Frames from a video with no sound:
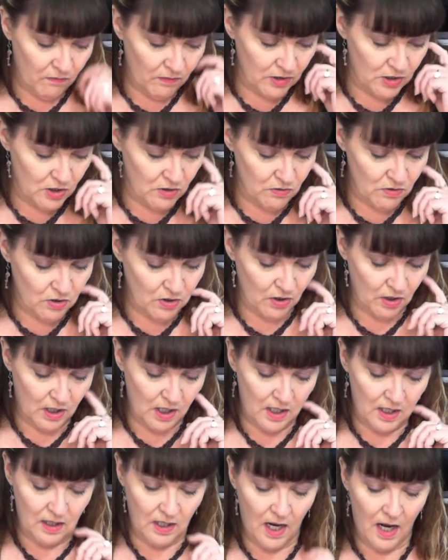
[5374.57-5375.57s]
which you took
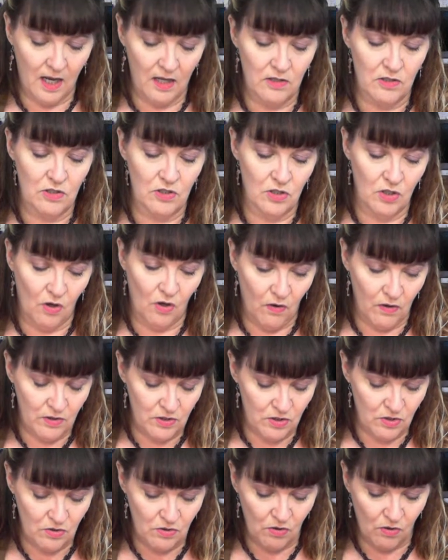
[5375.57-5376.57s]
in as your
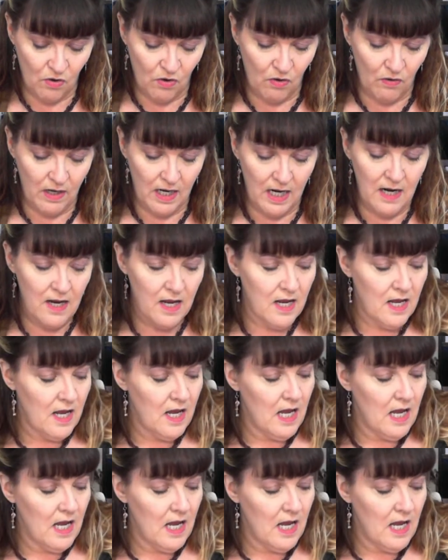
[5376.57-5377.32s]
story.